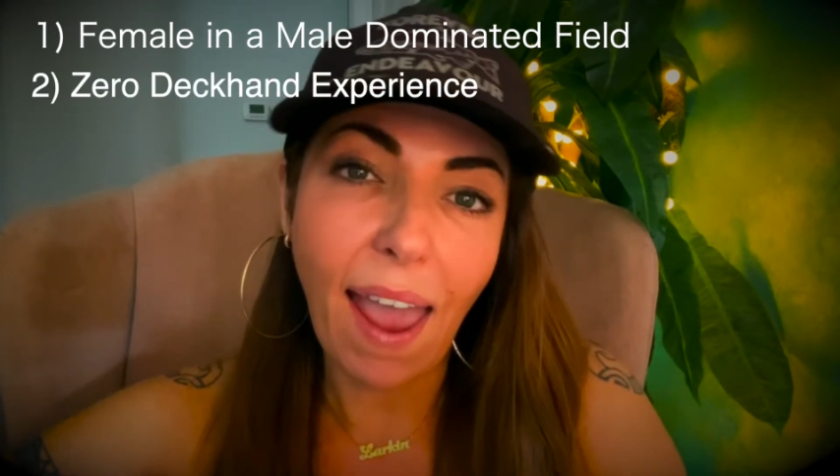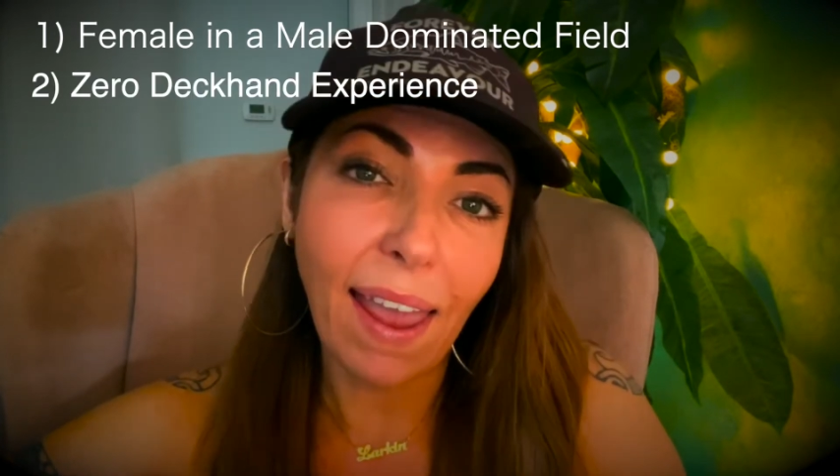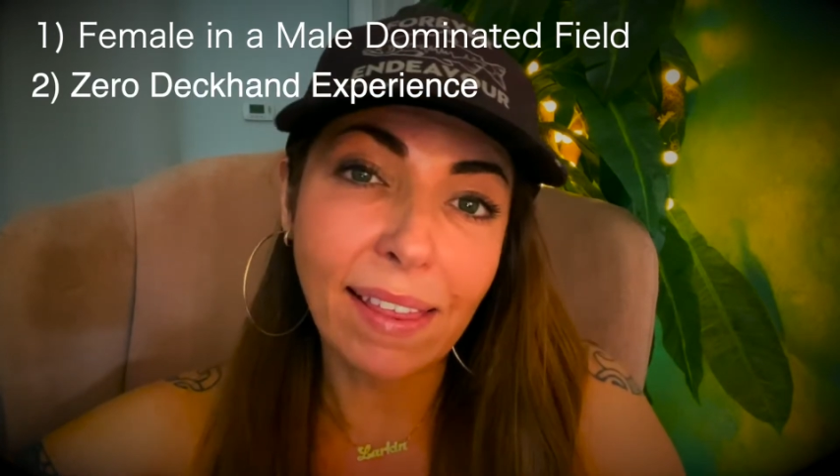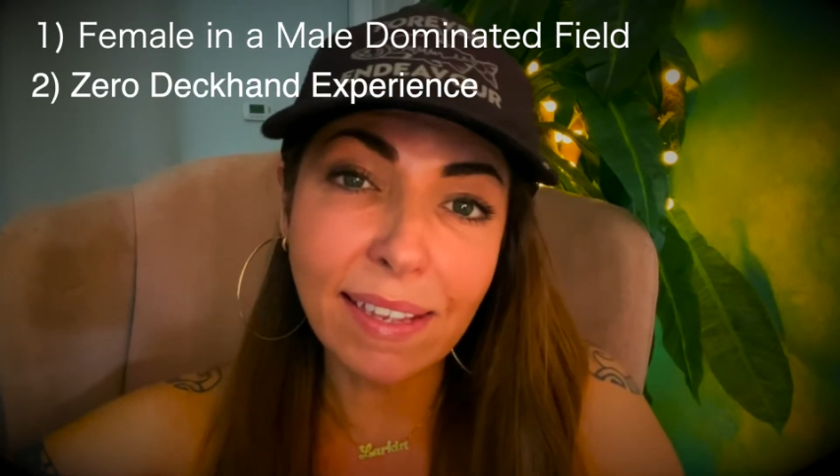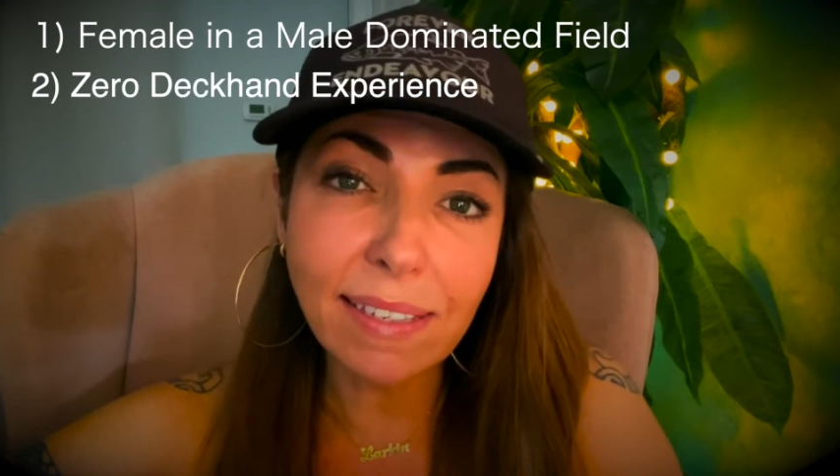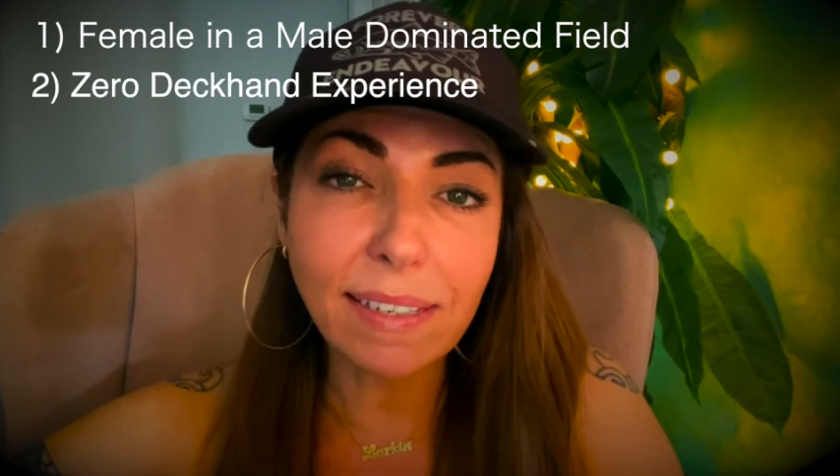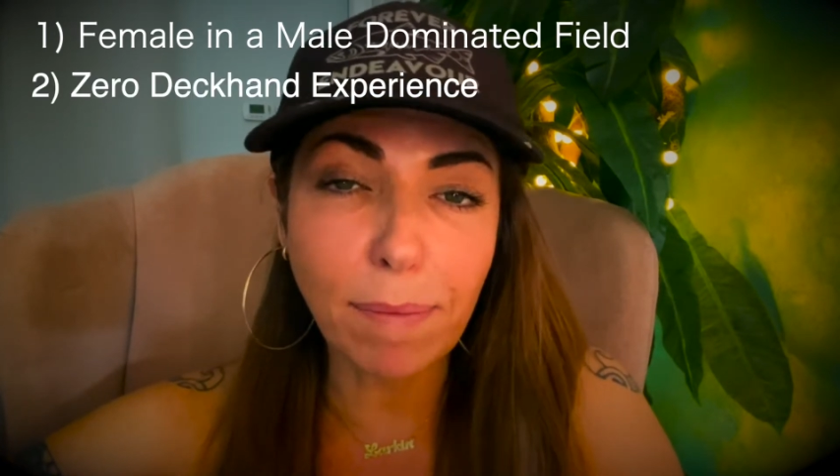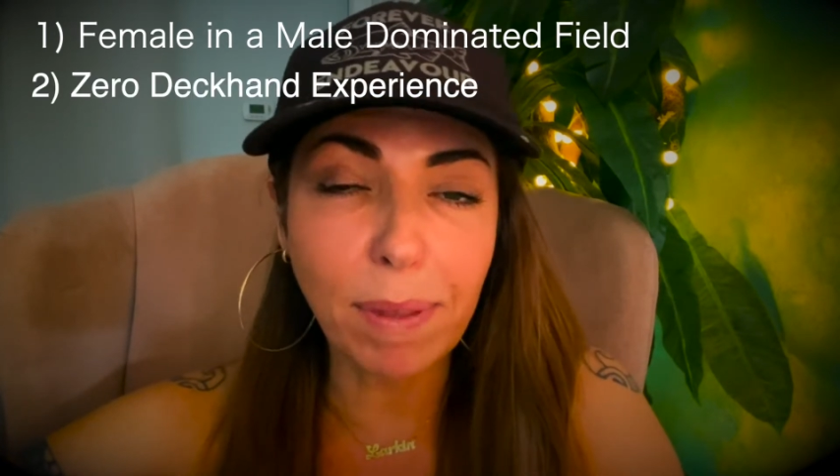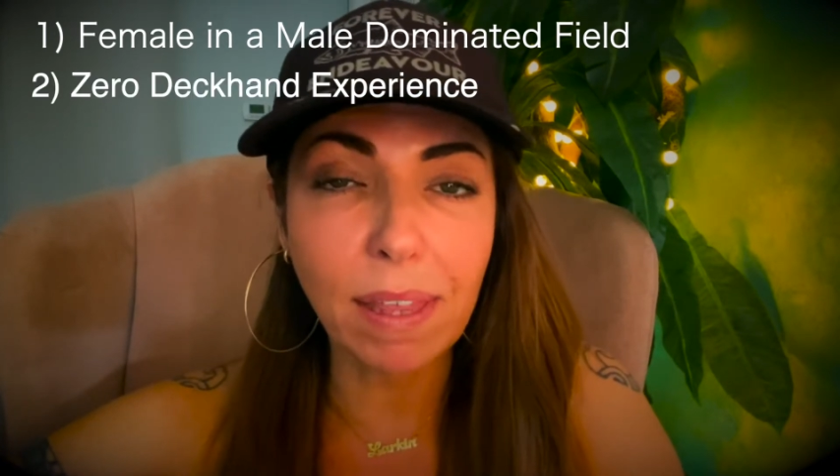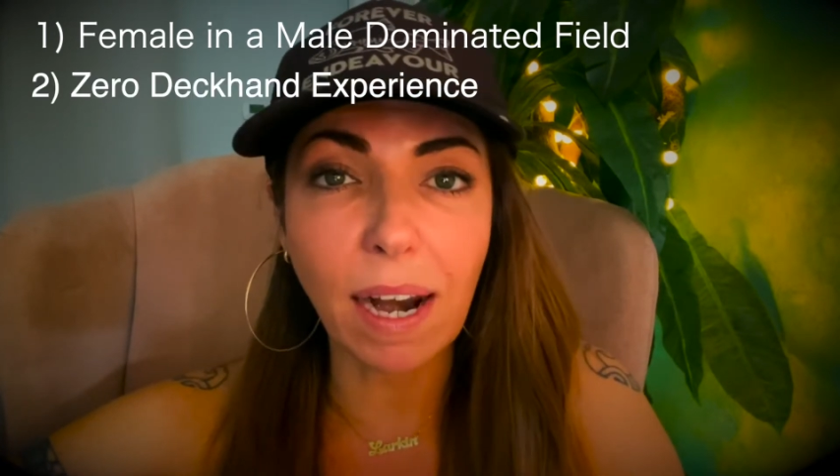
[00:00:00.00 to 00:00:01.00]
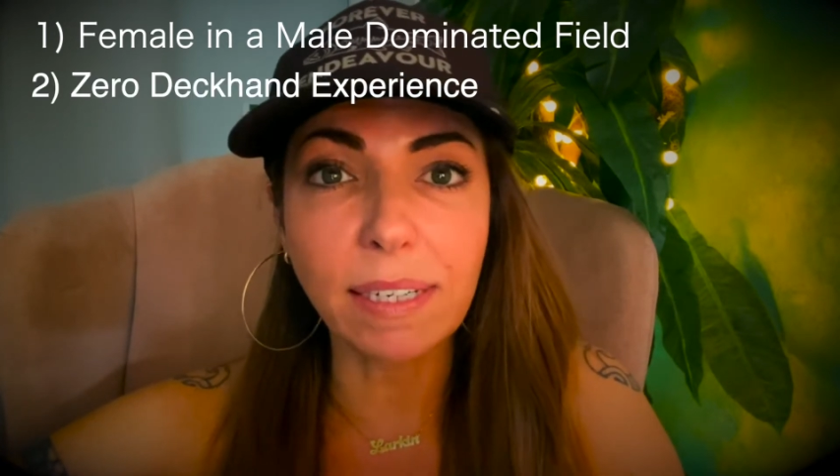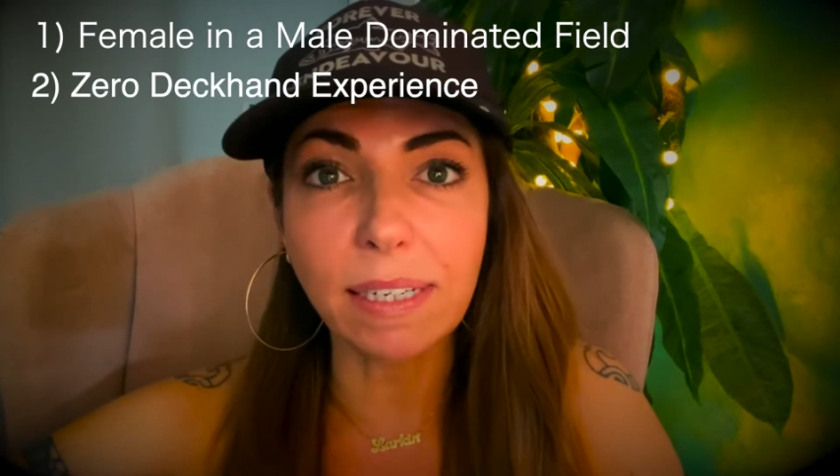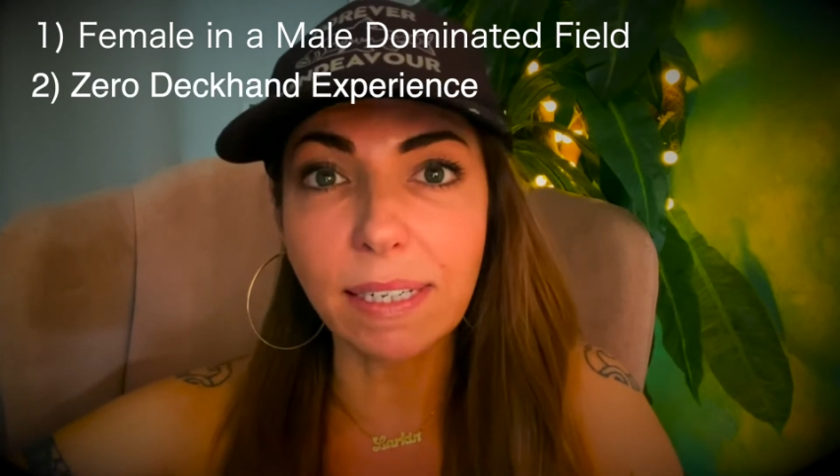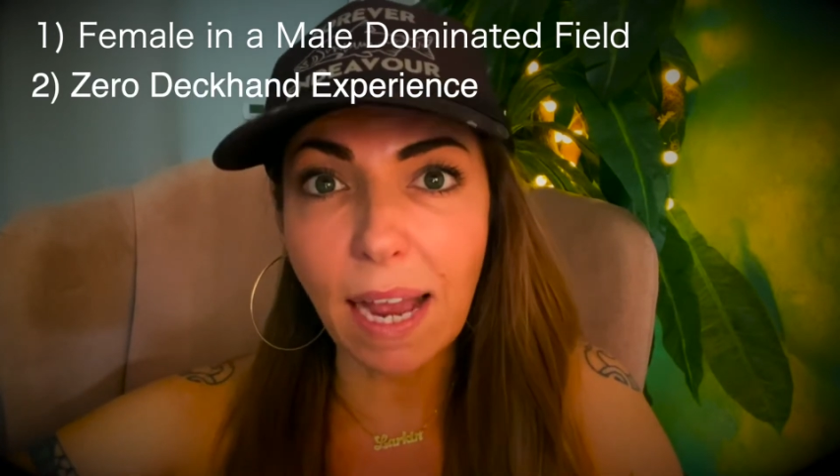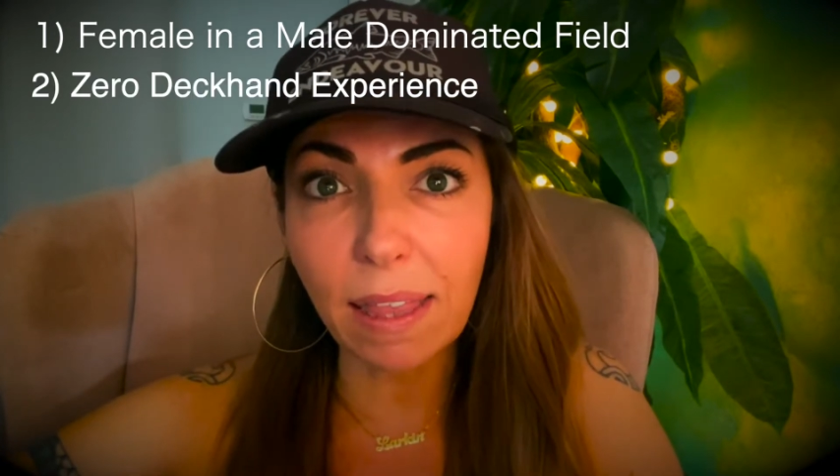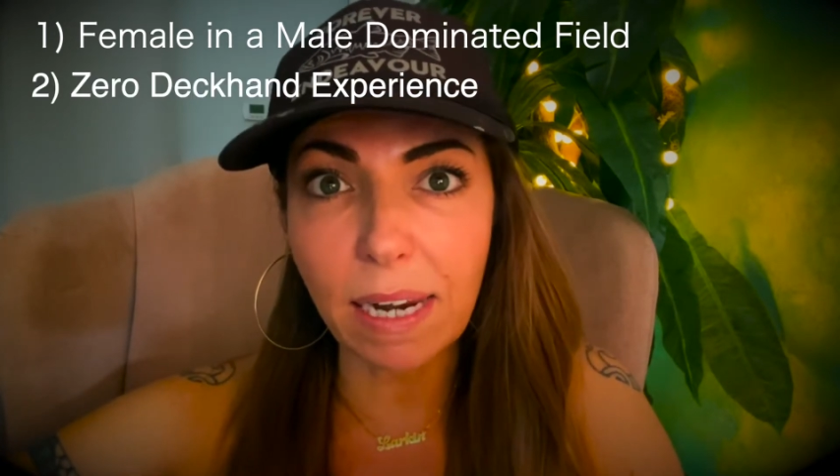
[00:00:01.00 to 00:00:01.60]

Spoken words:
And this is something that I didn't tell